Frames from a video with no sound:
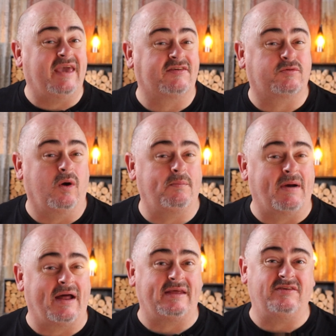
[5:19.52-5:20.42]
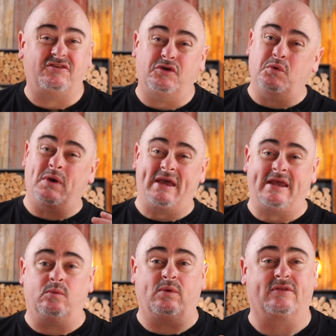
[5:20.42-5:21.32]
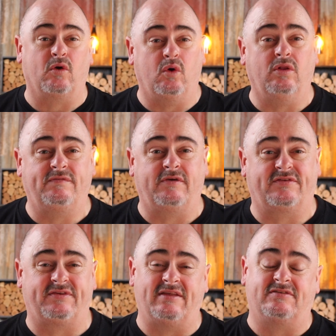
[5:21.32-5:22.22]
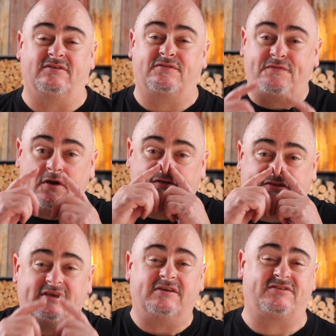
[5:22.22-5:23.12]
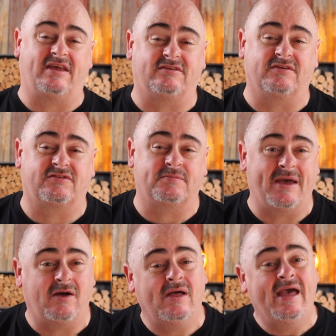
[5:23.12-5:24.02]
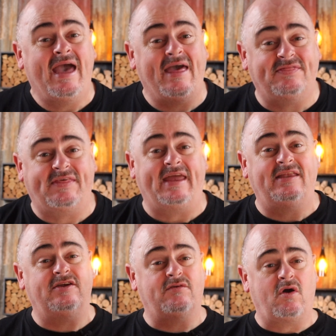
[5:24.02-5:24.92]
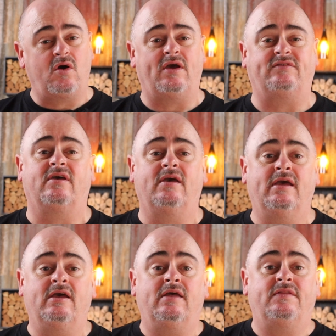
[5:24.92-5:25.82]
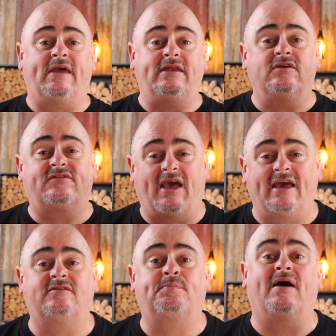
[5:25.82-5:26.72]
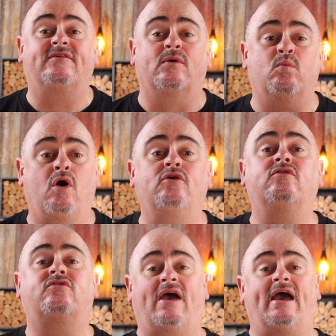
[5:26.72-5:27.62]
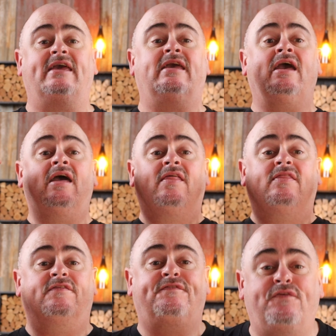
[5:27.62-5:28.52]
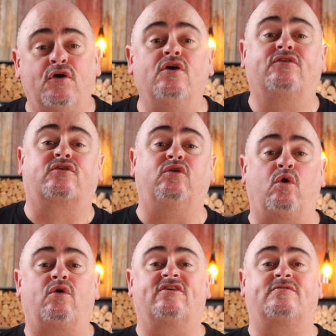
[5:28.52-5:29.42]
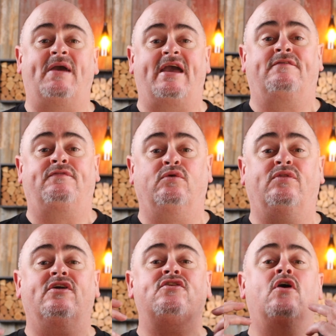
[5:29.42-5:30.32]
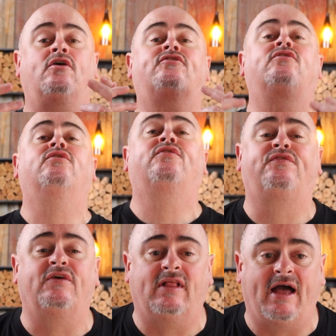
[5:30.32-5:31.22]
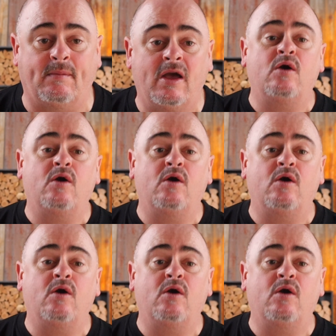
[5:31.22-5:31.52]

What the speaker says: Guess what, Bunnings? You eat with all of your senses. Firstly, your sense of smell, and then your eyes, then your taste buds. And while you take the first glorious mouthful, the nostrils fill up